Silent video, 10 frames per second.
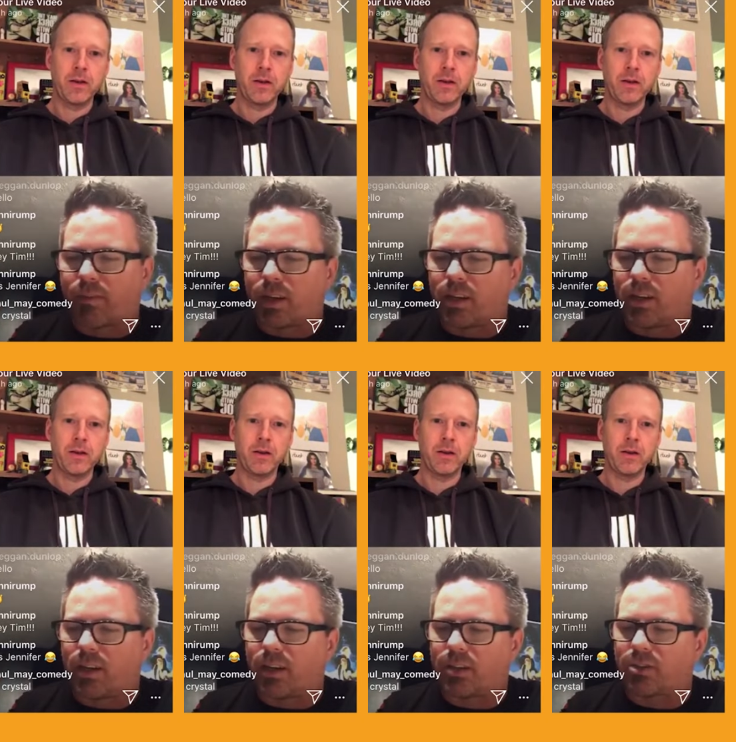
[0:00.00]
Speaker 1: uh,
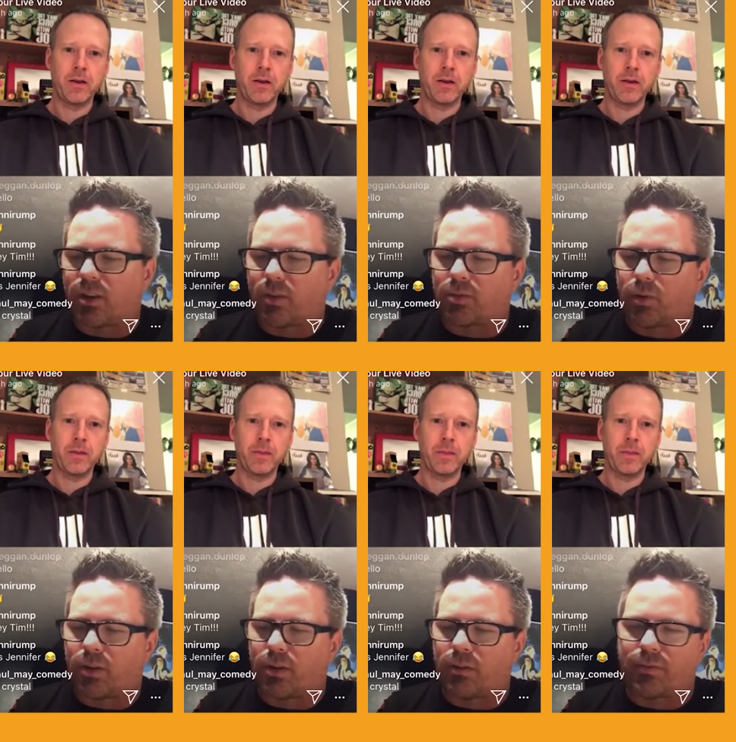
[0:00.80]
Instagram, Twitter,
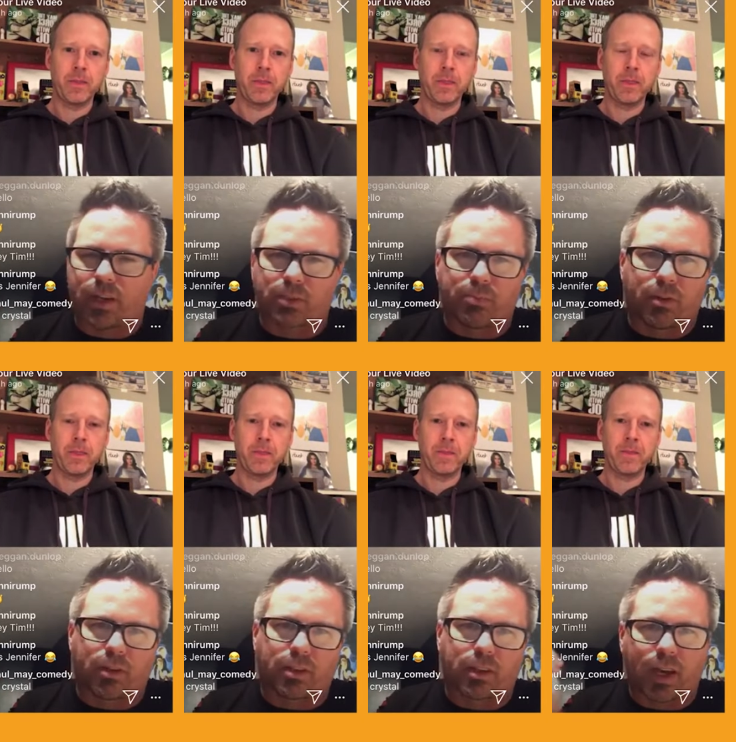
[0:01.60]
Facebook,
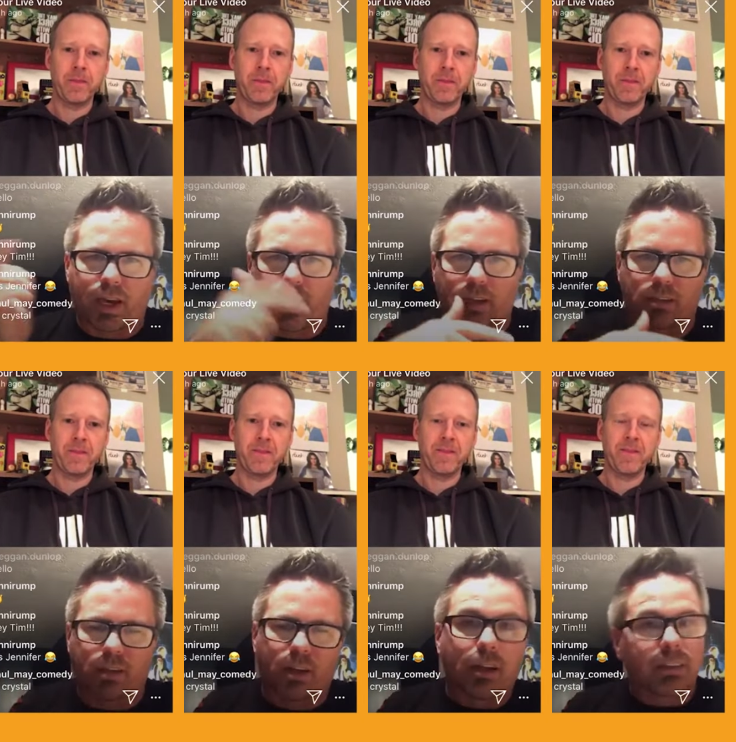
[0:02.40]
and
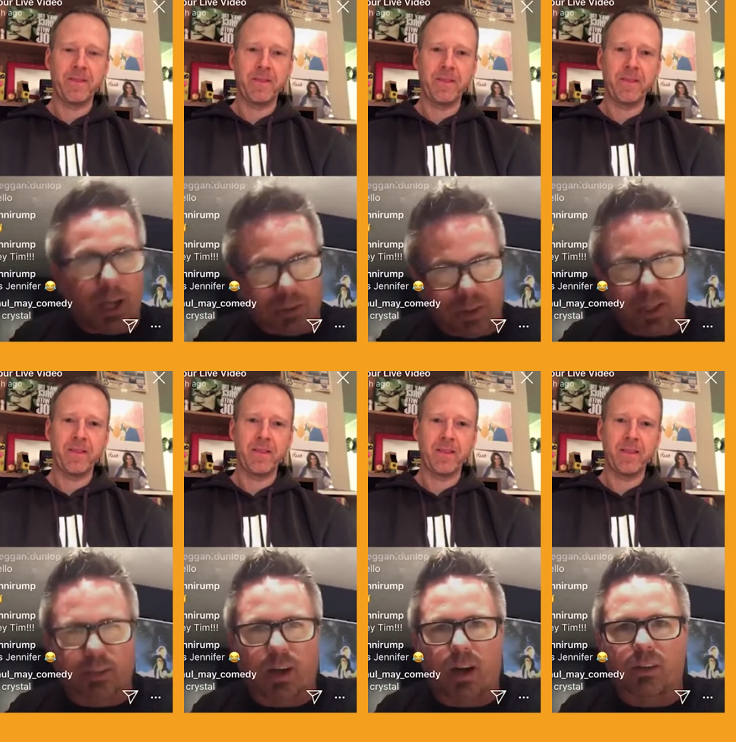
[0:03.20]
now
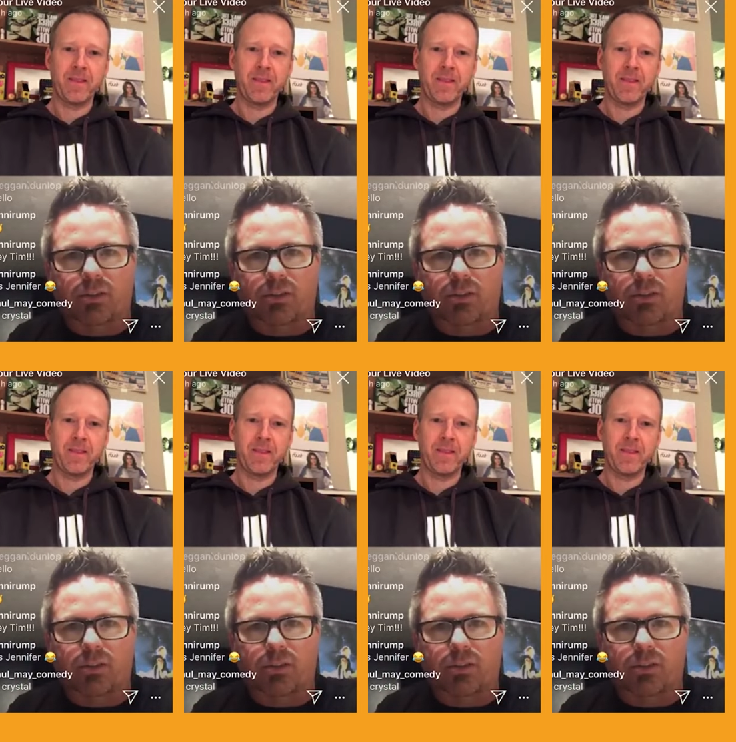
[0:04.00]
TikTok. Just